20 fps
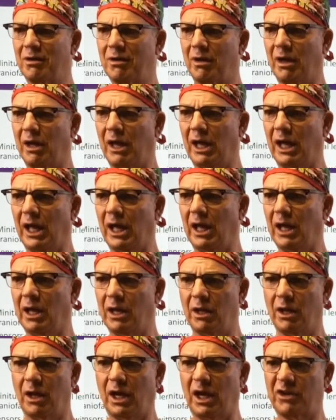when
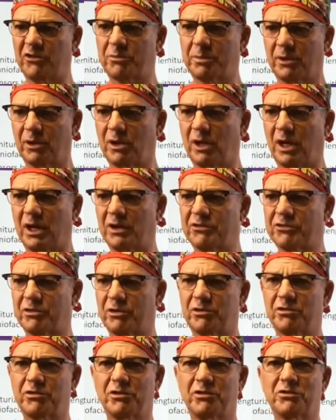they've lengthened,
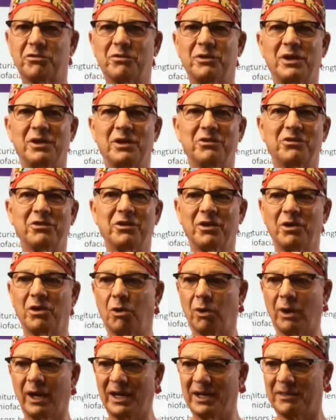
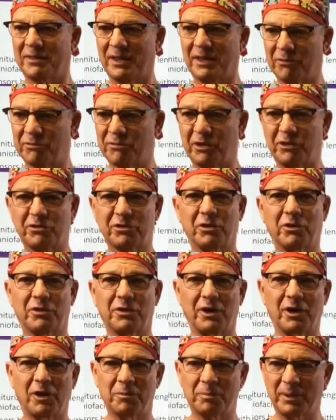they're in the maximum
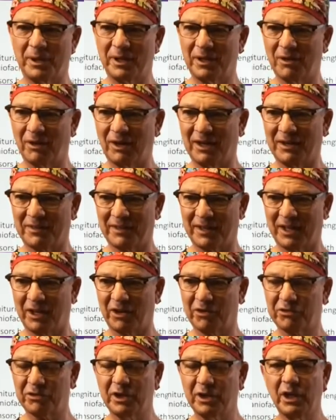lengthened position.
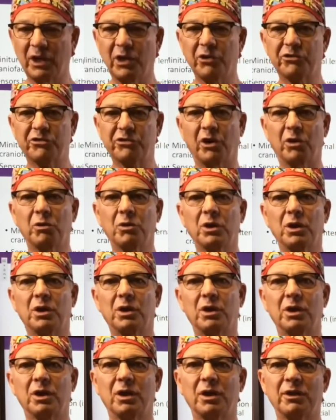If you
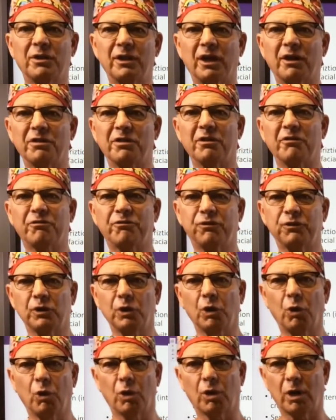wanted to reuse
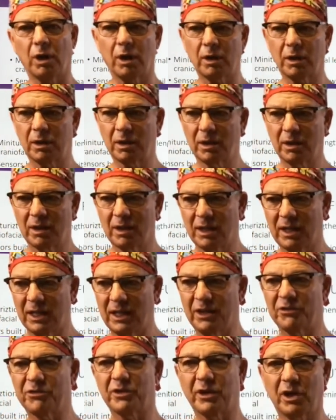it, theoretically,
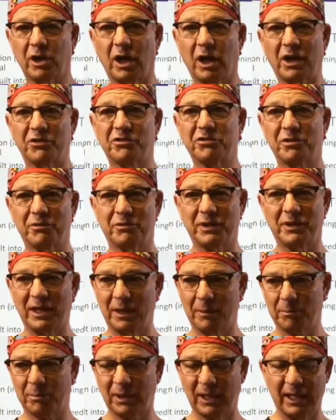you'd have to take
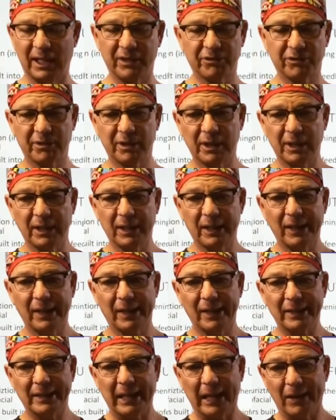out the screws at one
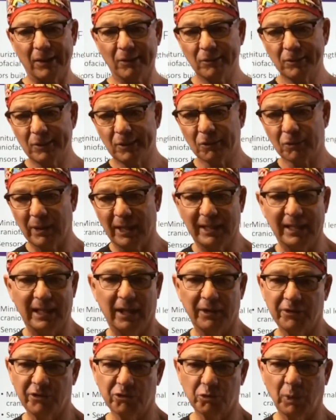end, and this is the
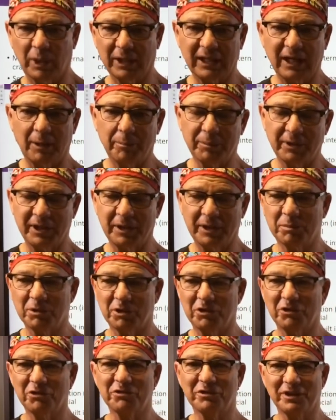same for the rod or the
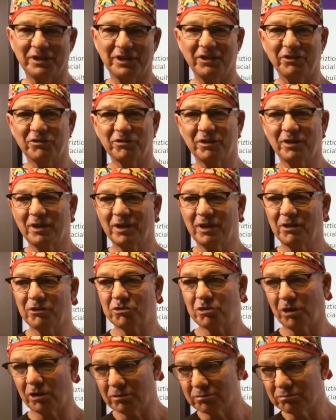plate.
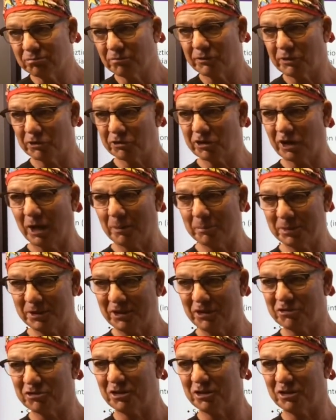You'd have to